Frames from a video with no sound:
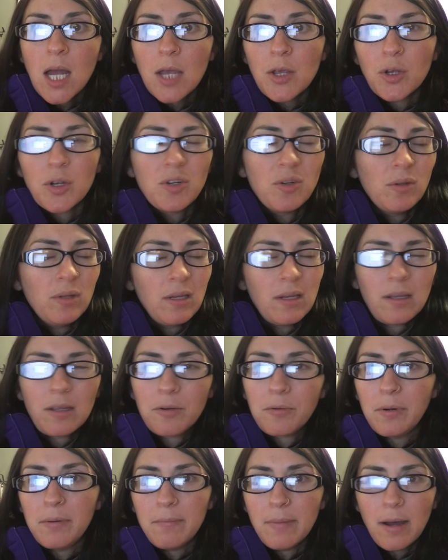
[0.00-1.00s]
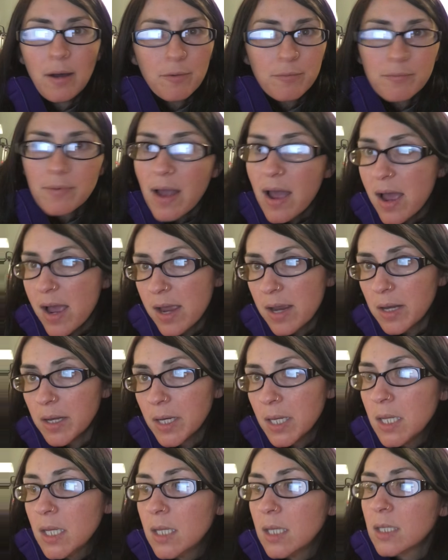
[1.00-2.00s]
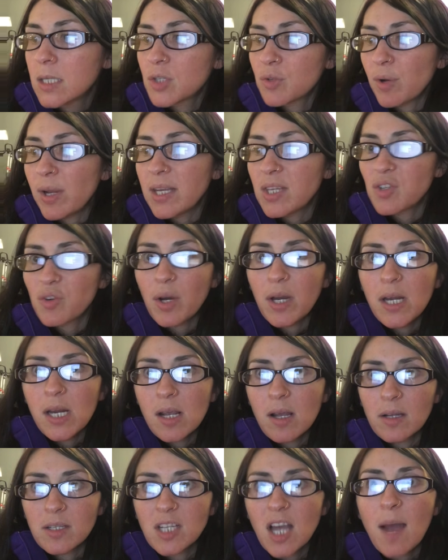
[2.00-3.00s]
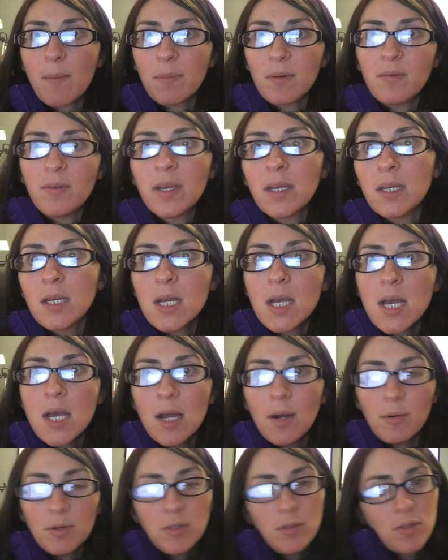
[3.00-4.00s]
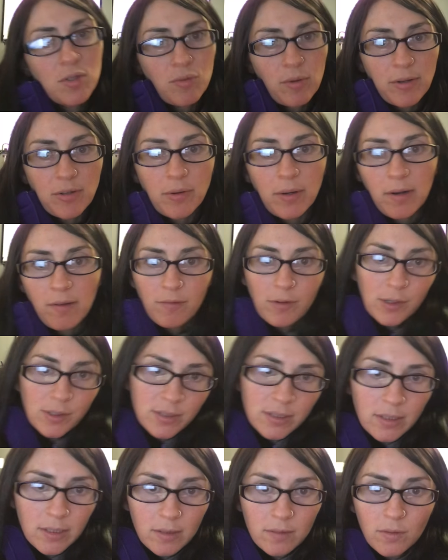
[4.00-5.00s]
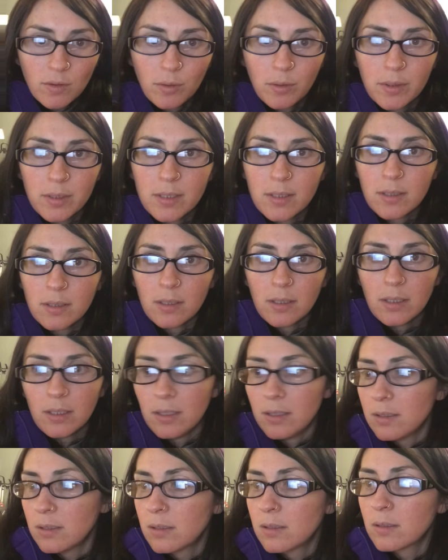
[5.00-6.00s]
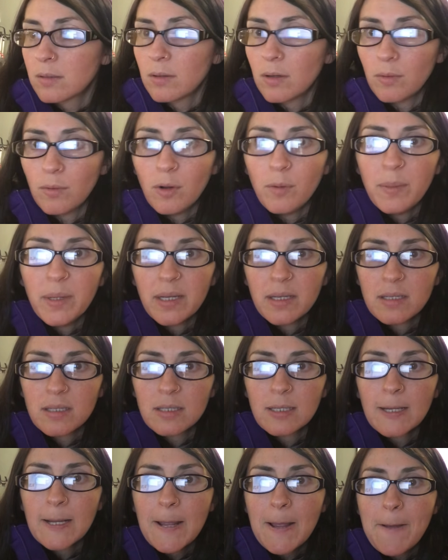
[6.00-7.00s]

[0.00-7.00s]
You could do like a 3-mile run, strength training on top of it. We'll do the strength training first, and then of course the aerobics.